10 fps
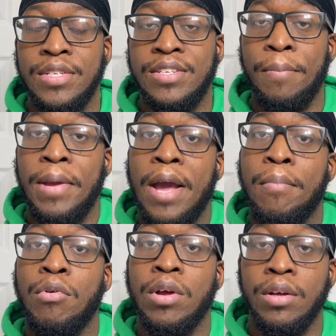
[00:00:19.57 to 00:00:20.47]
to be
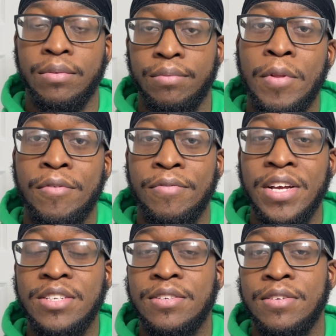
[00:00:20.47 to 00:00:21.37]
able to
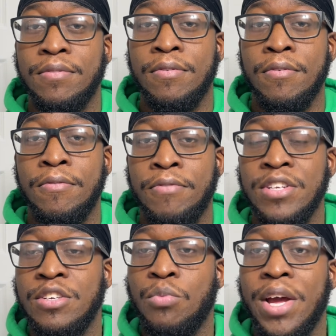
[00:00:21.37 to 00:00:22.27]
fix
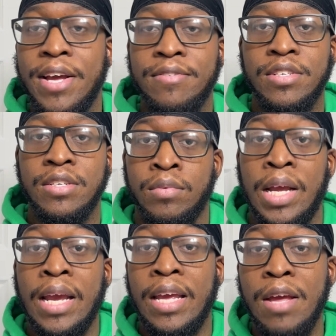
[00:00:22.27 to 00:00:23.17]
frizzy waves
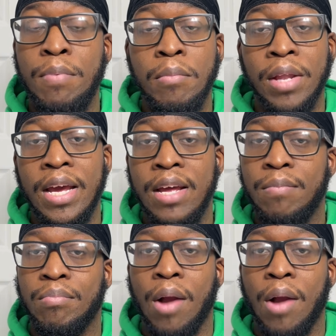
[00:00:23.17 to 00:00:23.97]
and keep them laid